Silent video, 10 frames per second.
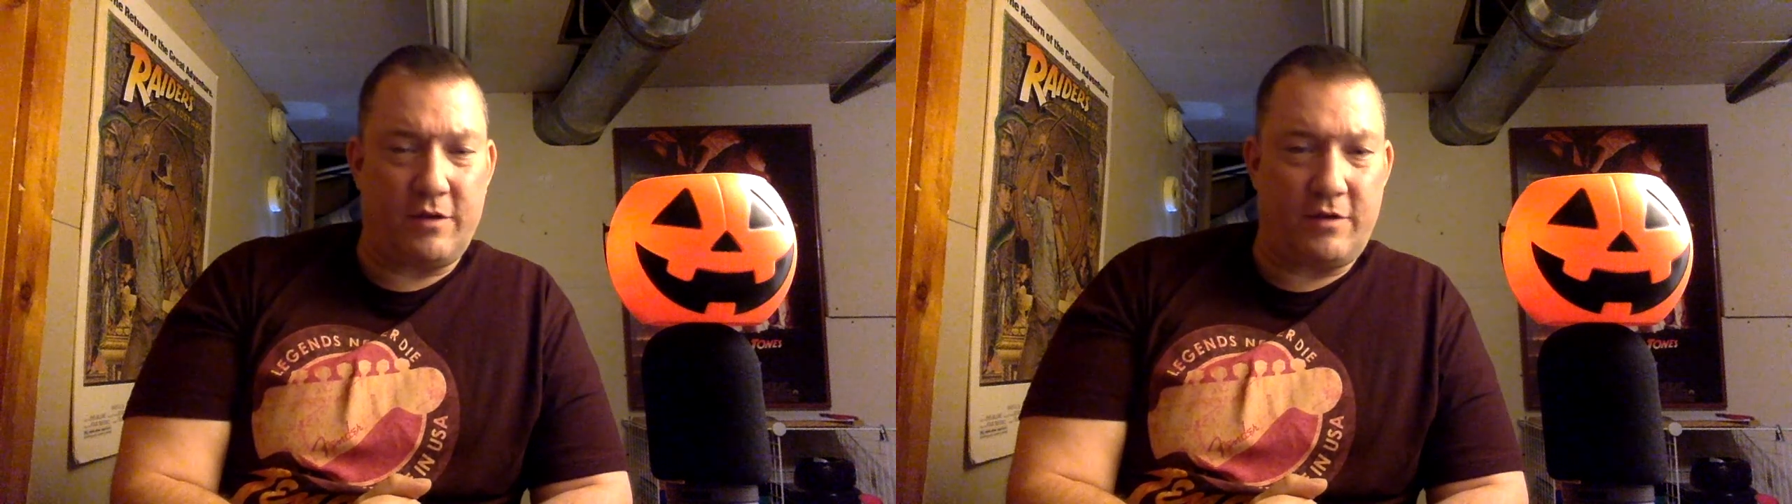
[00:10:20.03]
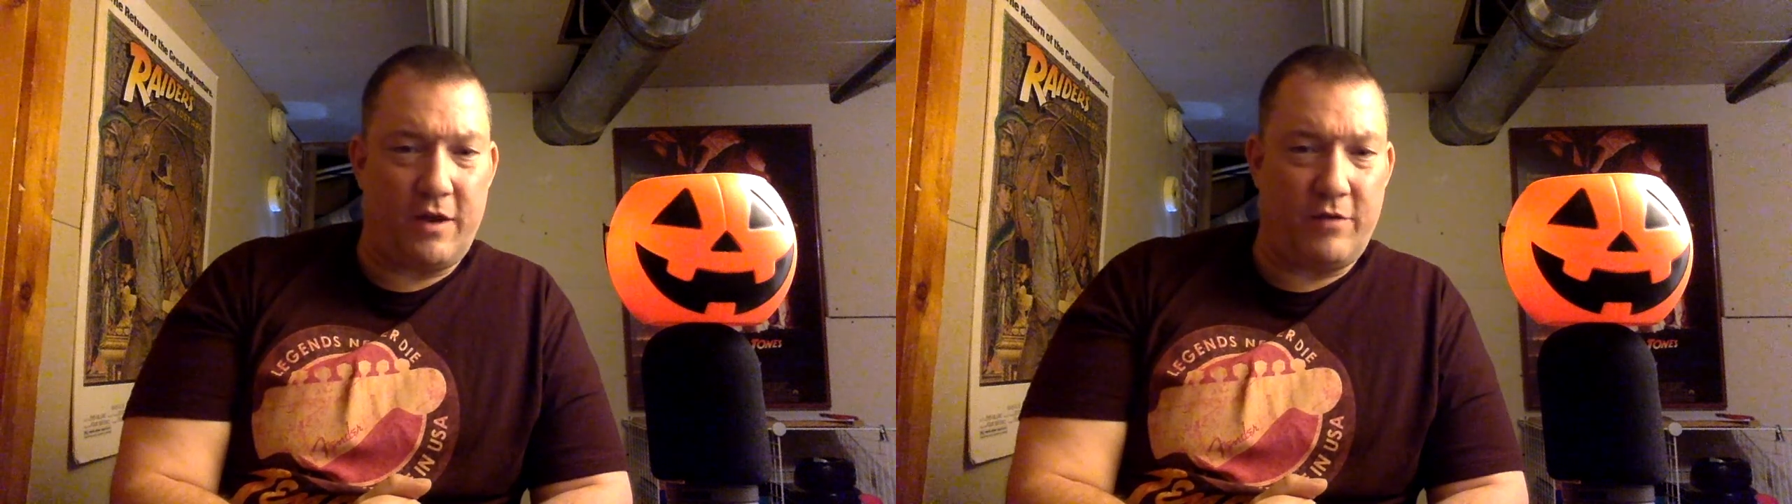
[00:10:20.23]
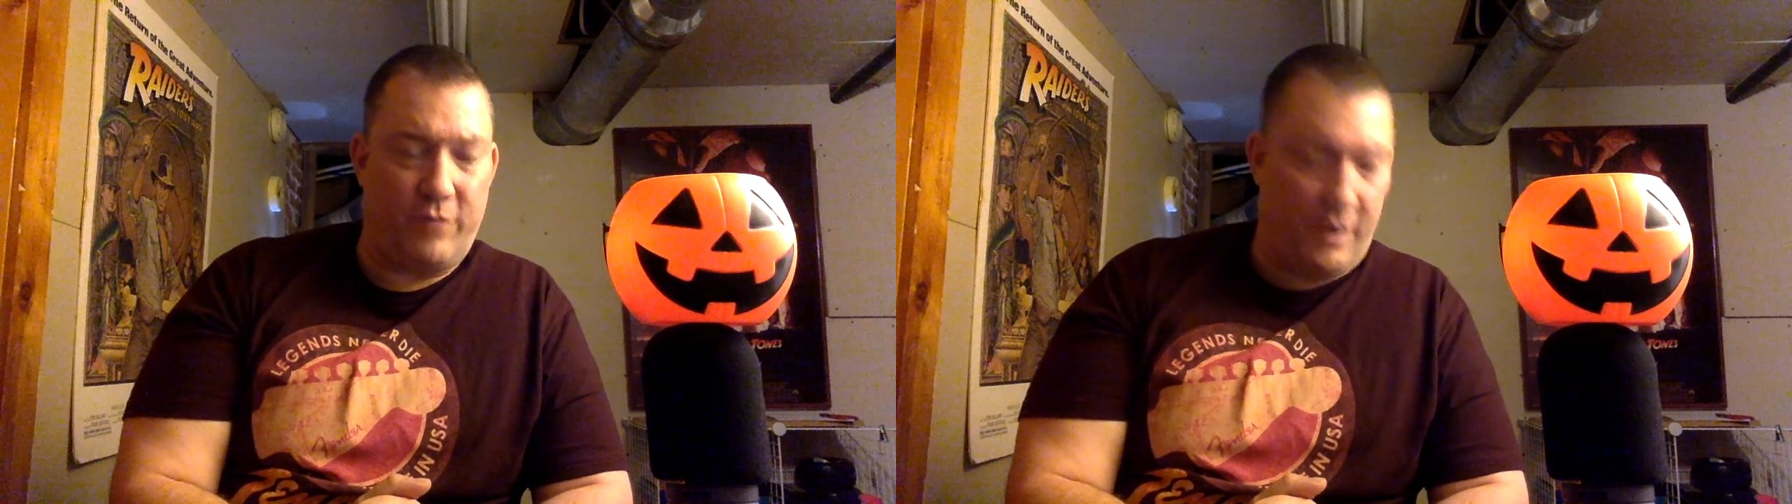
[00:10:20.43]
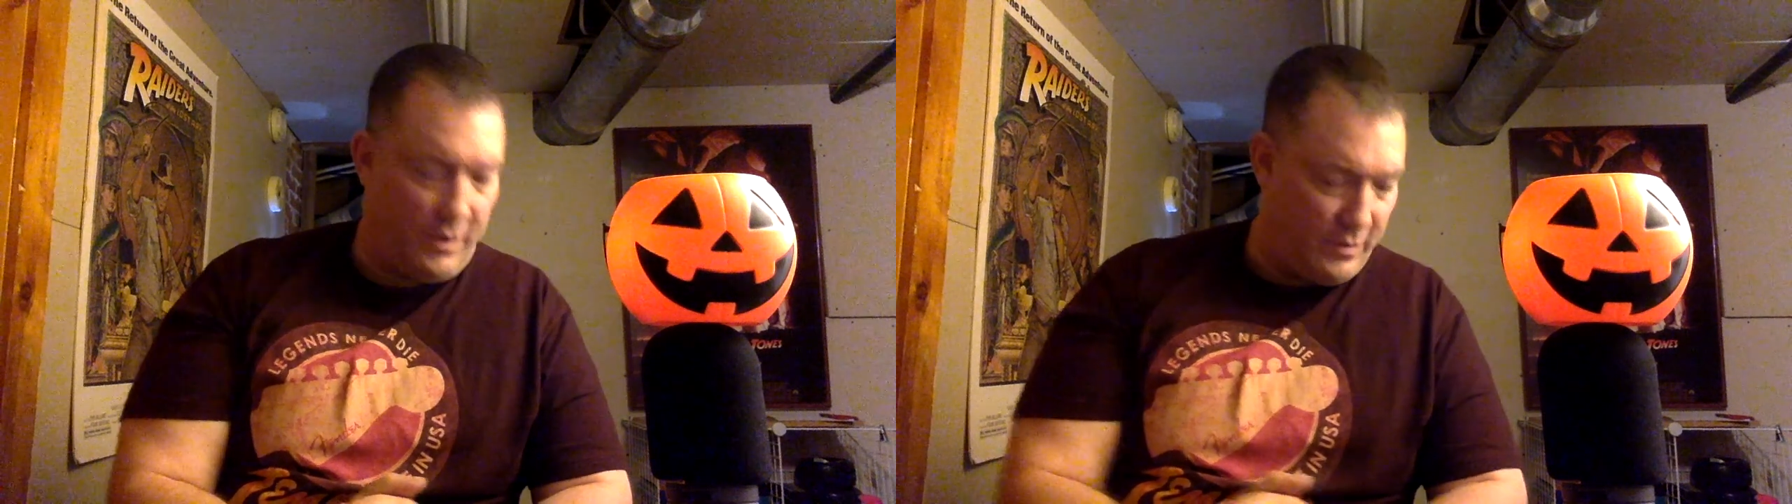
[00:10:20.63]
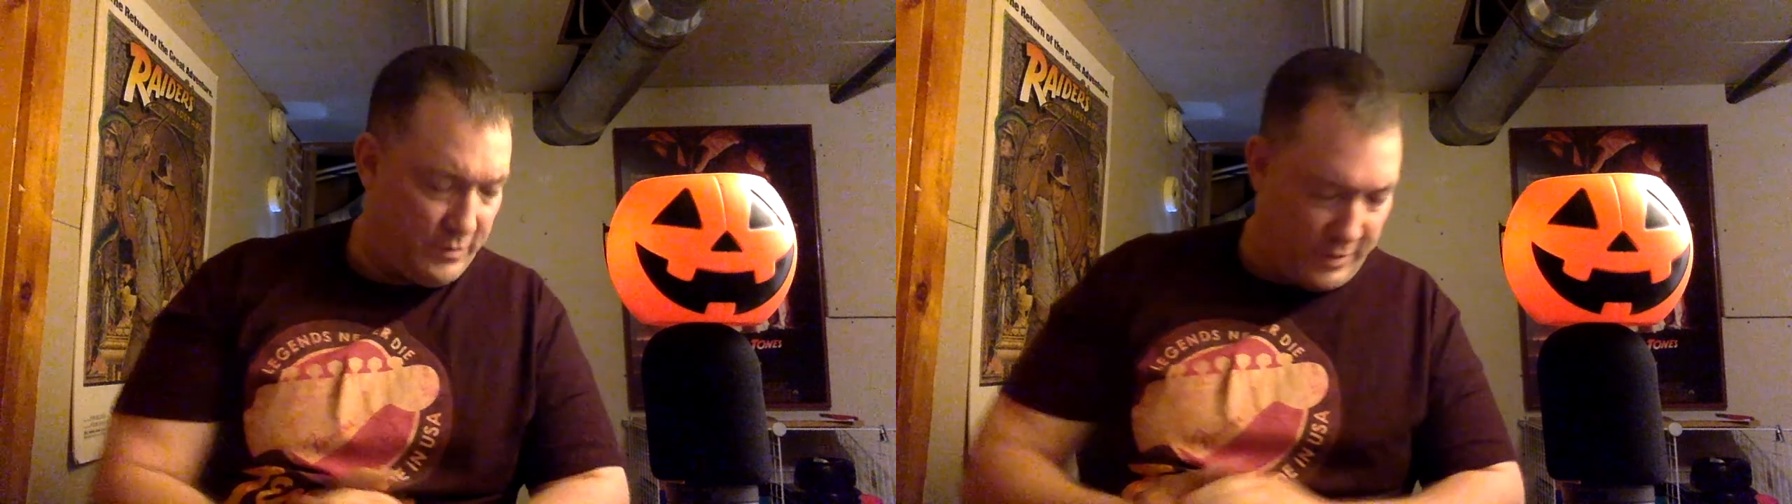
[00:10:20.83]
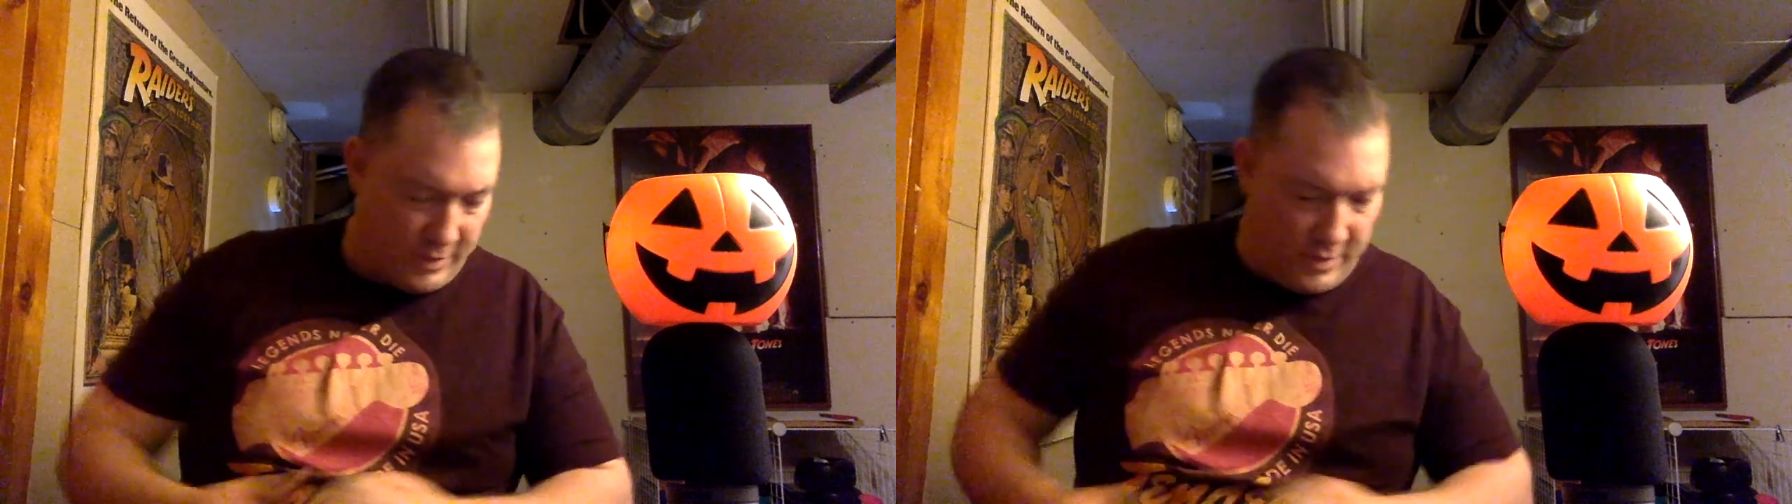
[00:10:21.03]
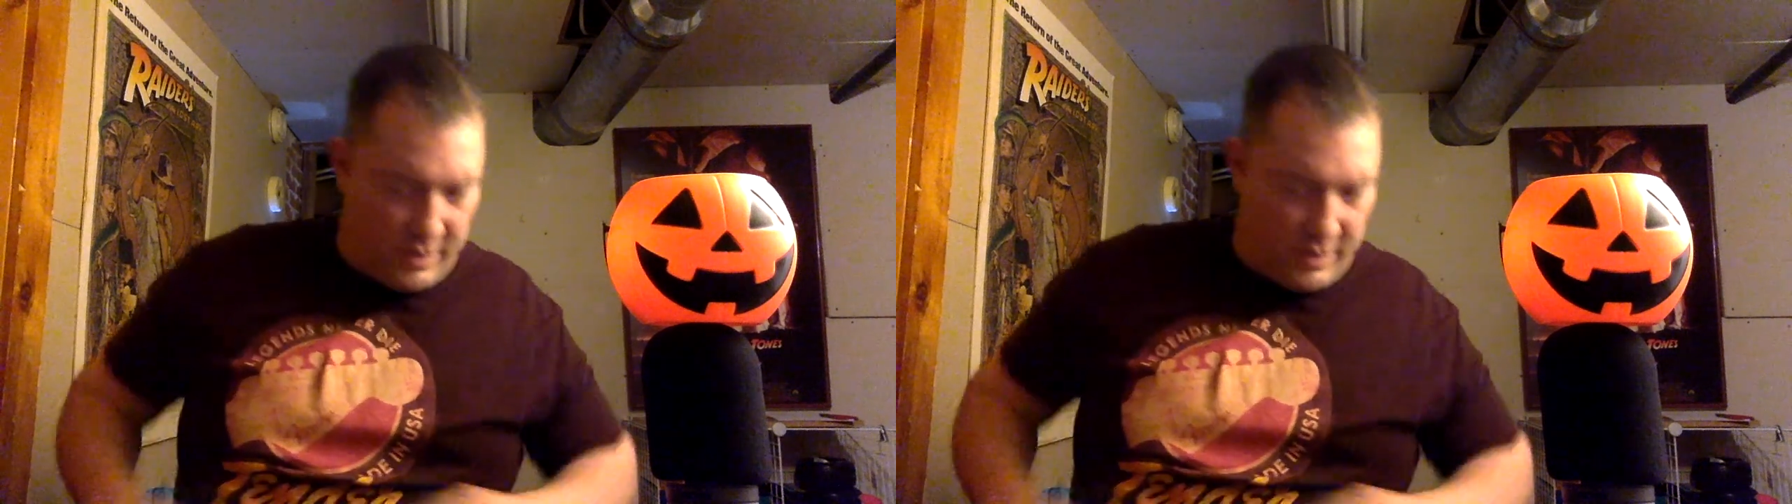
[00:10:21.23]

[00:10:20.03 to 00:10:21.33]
She had a friend who's a